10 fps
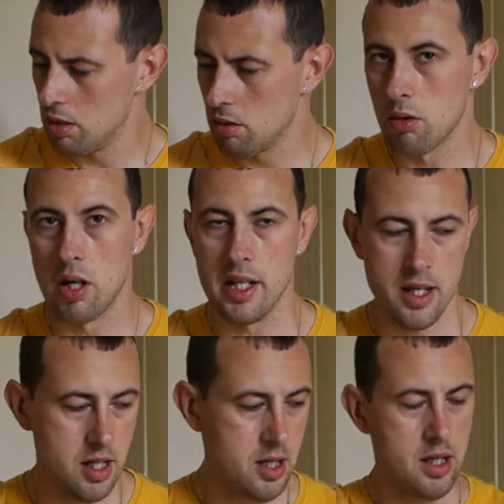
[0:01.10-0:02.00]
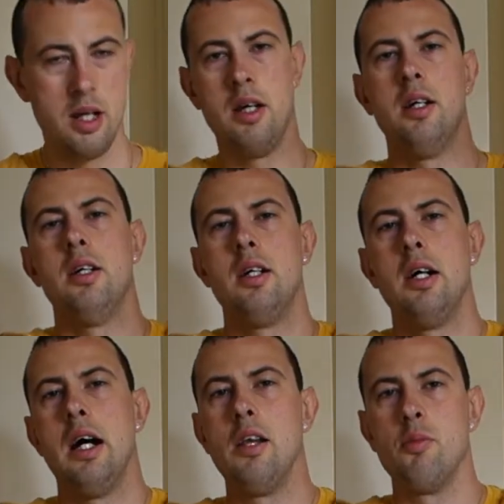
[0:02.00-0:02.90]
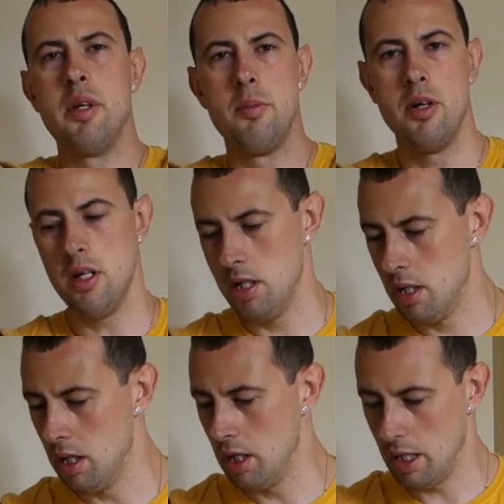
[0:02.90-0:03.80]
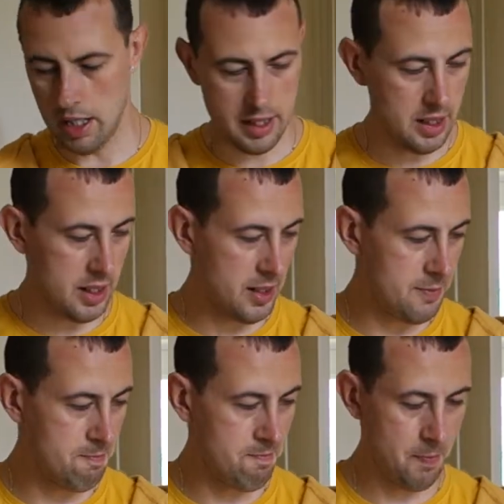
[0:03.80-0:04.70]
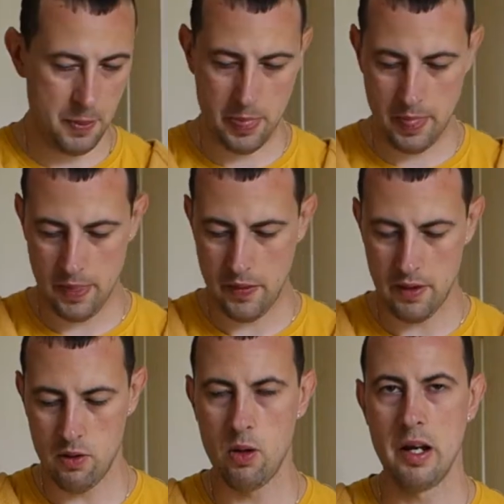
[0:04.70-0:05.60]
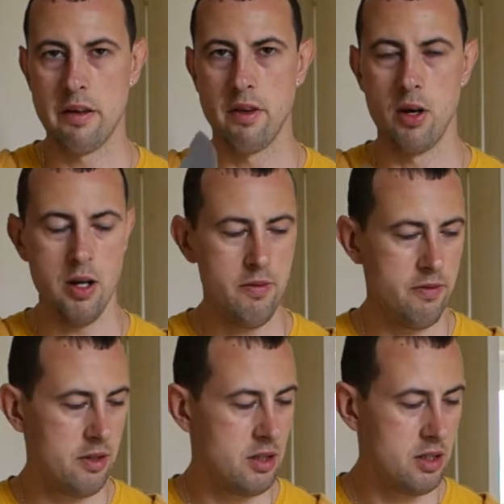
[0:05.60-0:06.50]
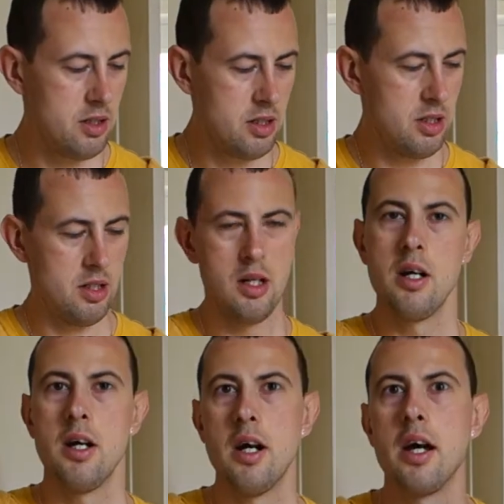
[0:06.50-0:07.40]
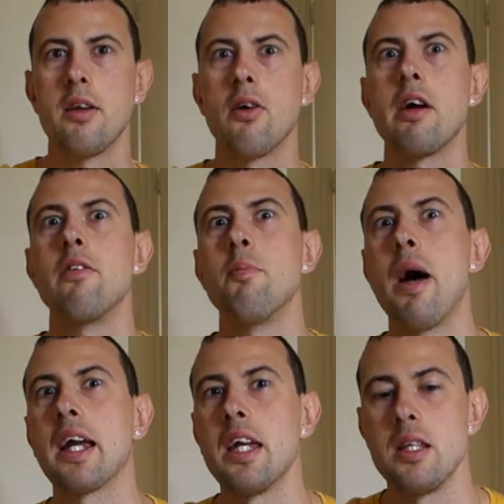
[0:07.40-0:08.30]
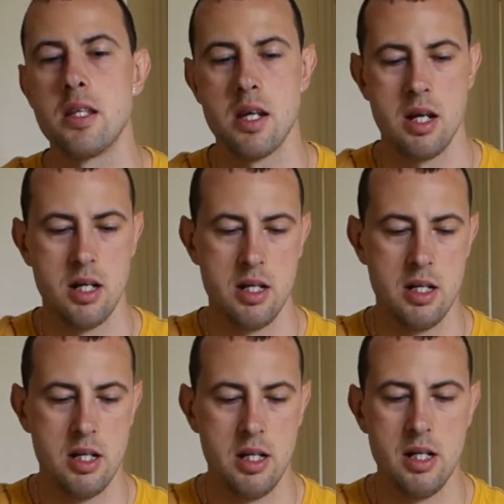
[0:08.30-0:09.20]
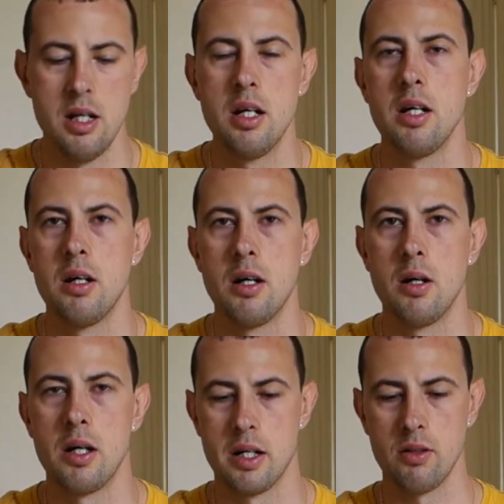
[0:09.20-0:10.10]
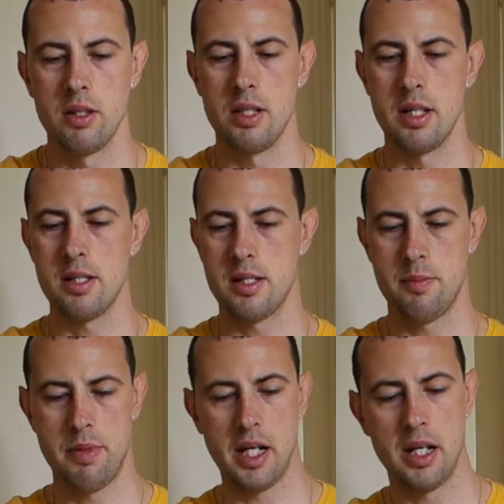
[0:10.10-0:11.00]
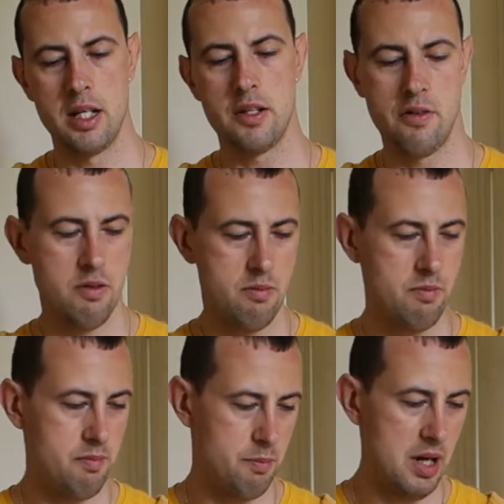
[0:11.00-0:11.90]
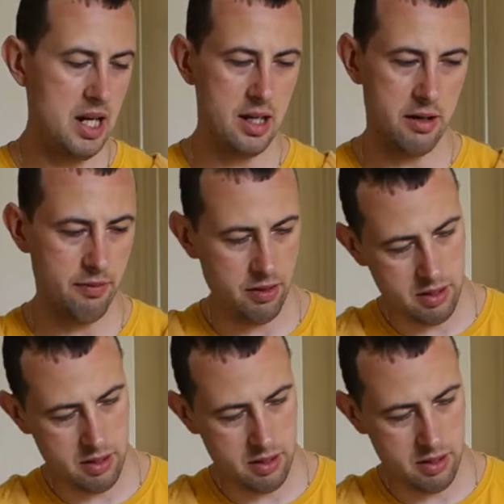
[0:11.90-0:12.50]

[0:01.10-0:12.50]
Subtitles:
Right. Hello people. I have a knife and I have a package. I got this package from Mei Leaf